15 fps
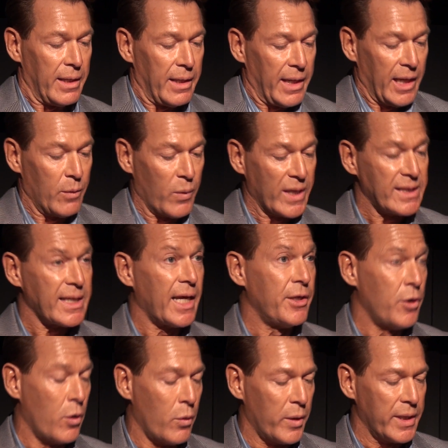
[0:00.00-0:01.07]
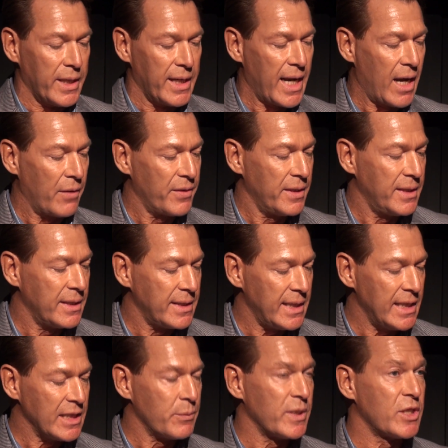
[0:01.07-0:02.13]
It was unknown, and how the
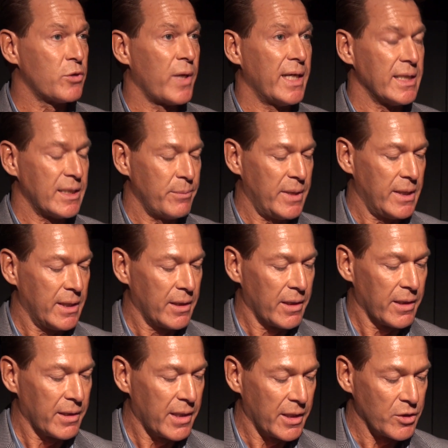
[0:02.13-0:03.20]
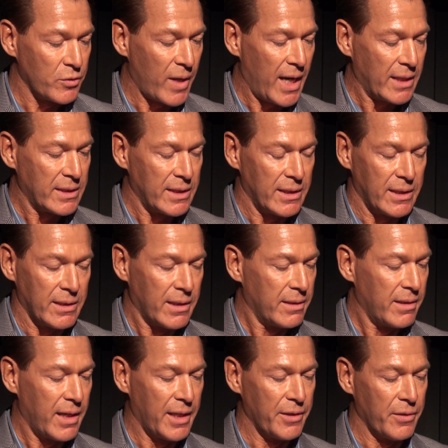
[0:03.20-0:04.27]
disease was transmitted and contracted
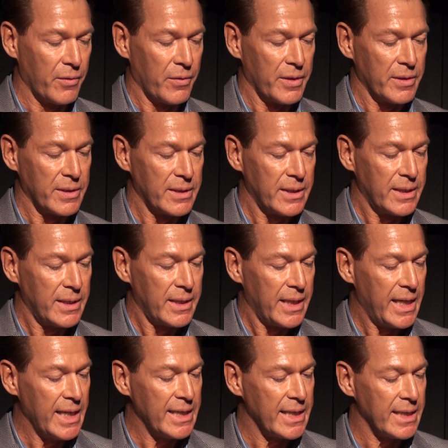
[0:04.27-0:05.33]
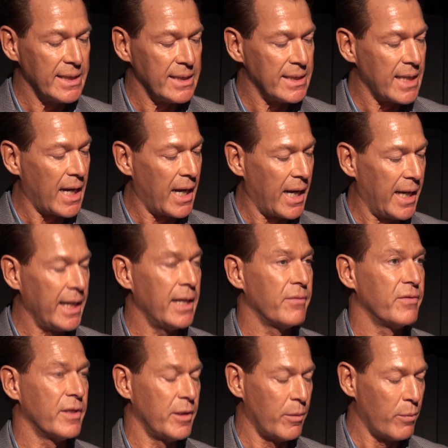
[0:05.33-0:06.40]
unknown. He didn't die
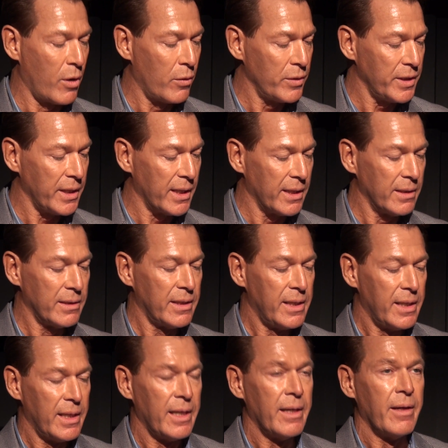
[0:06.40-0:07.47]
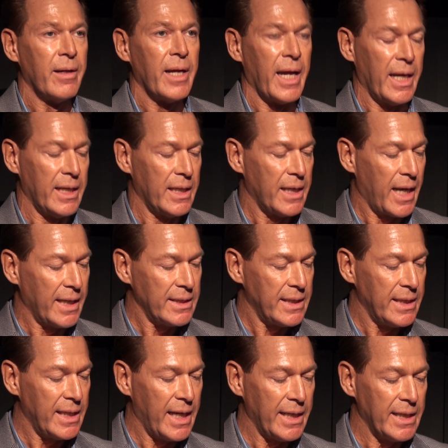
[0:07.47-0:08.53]
of the pneumonia, and in
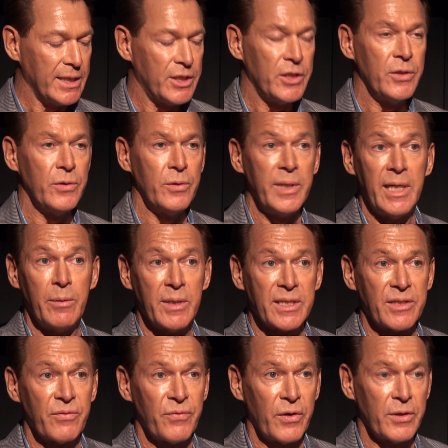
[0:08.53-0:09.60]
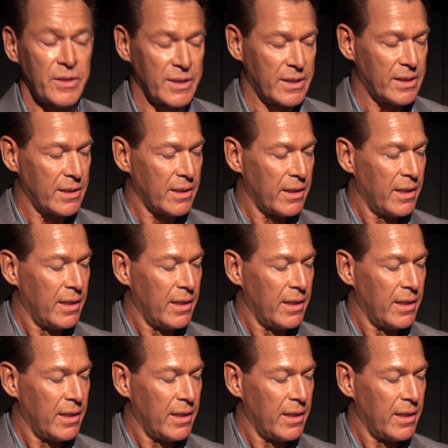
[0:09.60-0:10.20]
1982, he was the first